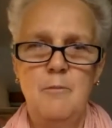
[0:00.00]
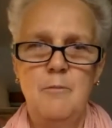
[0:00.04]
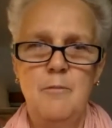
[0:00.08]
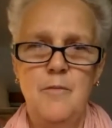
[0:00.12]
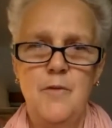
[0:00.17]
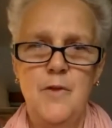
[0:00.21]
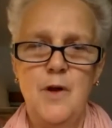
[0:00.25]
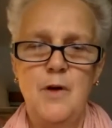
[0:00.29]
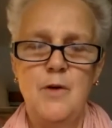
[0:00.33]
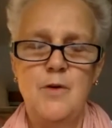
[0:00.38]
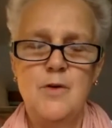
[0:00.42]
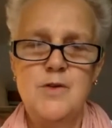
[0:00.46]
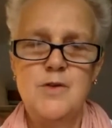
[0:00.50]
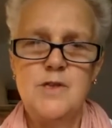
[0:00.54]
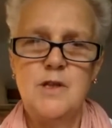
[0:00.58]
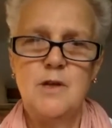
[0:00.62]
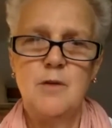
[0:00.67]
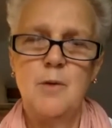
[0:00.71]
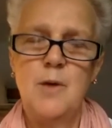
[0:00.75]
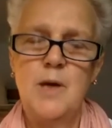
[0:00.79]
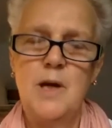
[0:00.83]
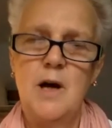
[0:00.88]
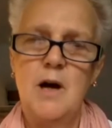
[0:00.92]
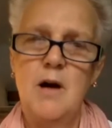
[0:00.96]
those that
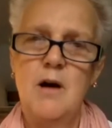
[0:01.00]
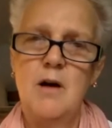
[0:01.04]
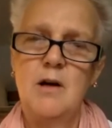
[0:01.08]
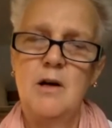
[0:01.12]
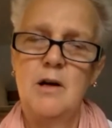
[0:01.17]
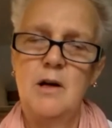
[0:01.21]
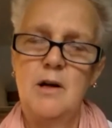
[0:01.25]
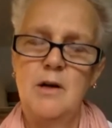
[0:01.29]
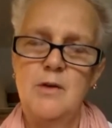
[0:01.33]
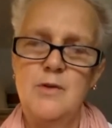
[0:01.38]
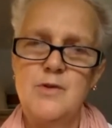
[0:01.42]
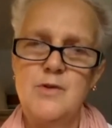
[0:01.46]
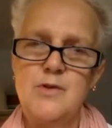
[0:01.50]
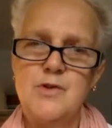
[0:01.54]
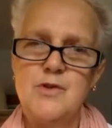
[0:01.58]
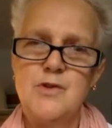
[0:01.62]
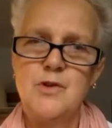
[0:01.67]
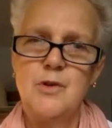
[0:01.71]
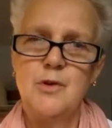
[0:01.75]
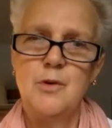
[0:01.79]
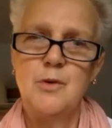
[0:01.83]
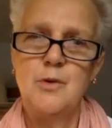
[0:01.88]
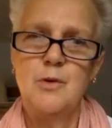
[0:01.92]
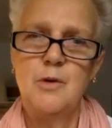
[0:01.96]
we are close
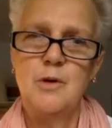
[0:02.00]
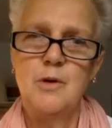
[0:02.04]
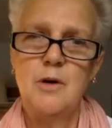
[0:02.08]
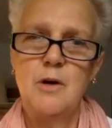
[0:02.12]
to